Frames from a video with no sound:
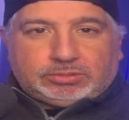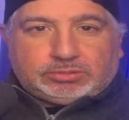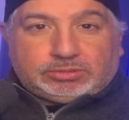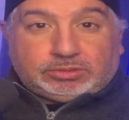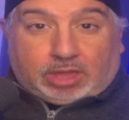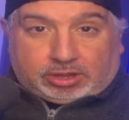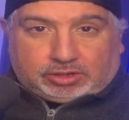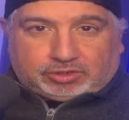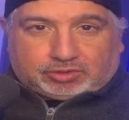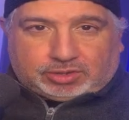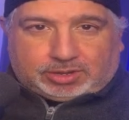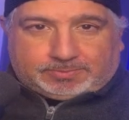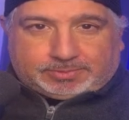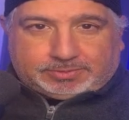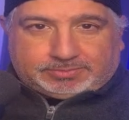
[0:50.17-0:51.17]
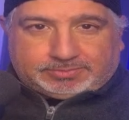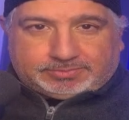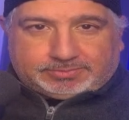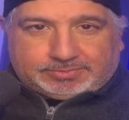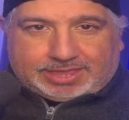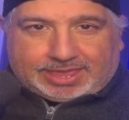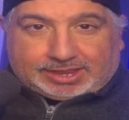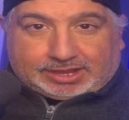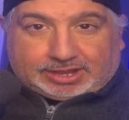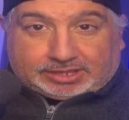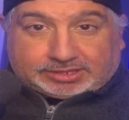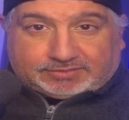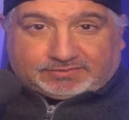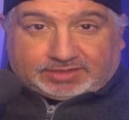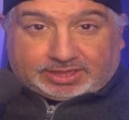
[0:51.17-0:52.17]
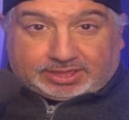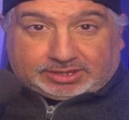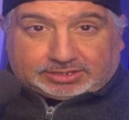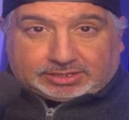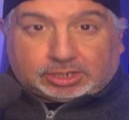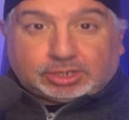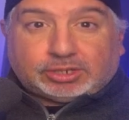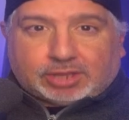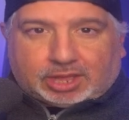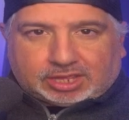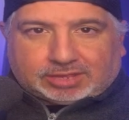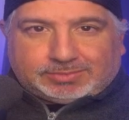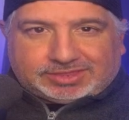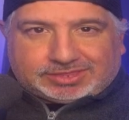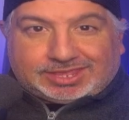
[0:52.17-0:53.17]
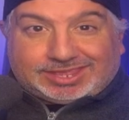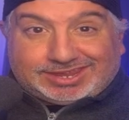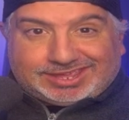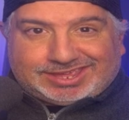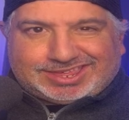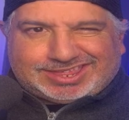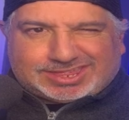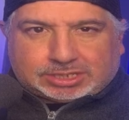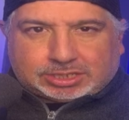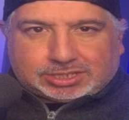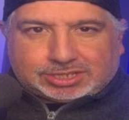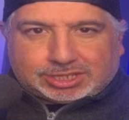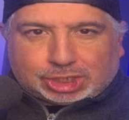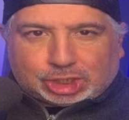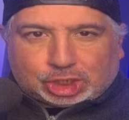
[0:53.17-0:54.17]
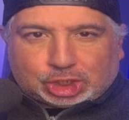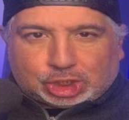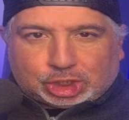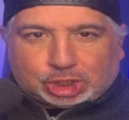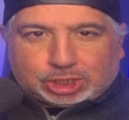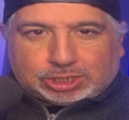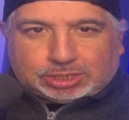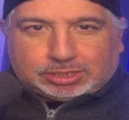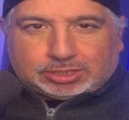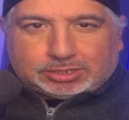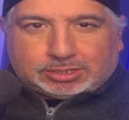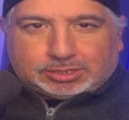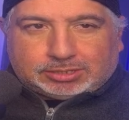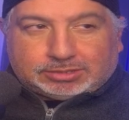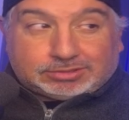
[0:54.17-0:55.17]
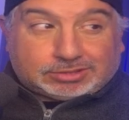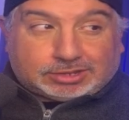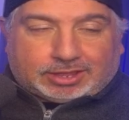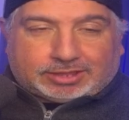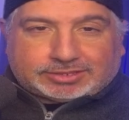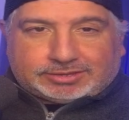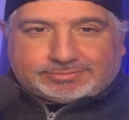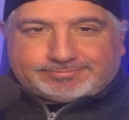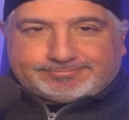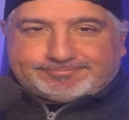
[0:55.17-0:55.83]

Donald Trump had classified documents in his closet,